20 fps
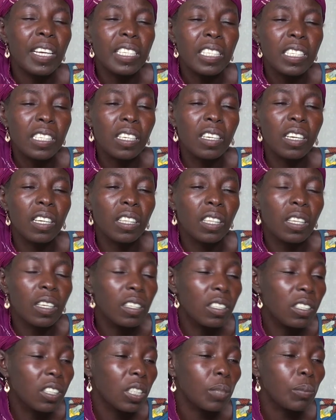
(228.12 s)
As soon as they
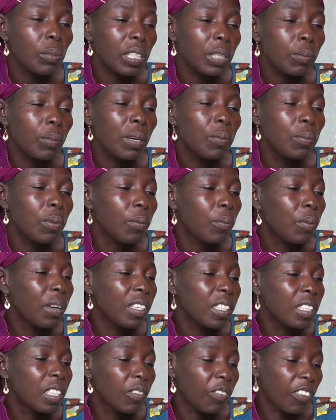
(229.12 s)
arrived, they started
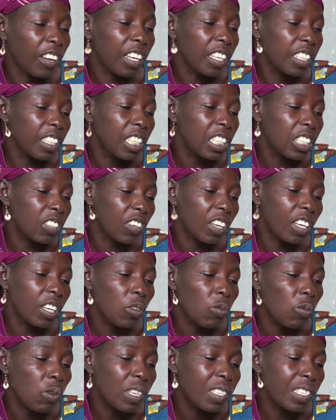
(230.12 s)
killing people,
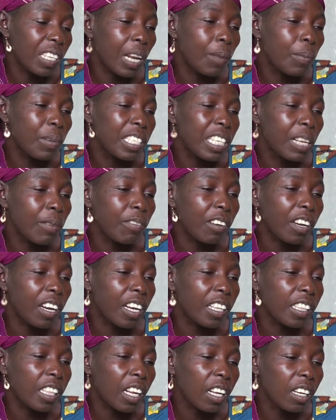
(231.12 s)
slitting their throats and
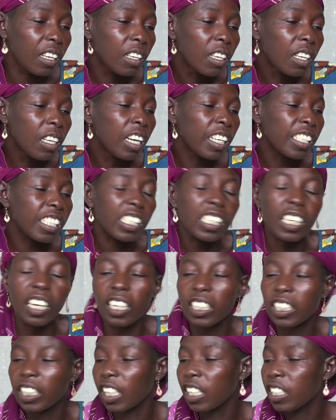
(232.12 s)
making women and children
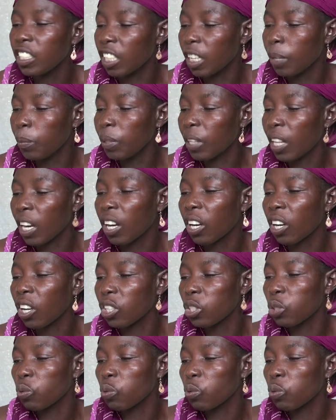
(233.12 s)
watch as they did so.